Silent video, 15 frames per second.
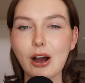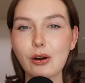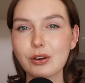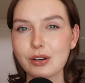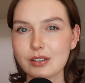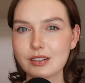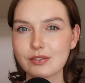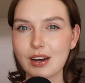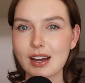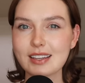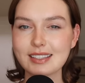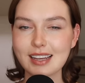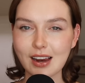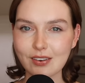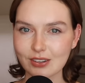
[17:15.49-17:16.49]
out your
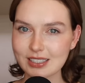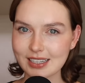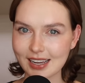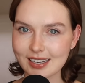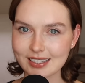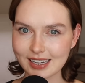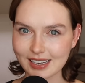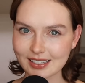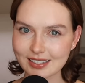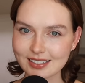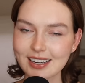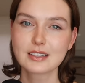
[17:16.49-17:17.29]
device every 10 days.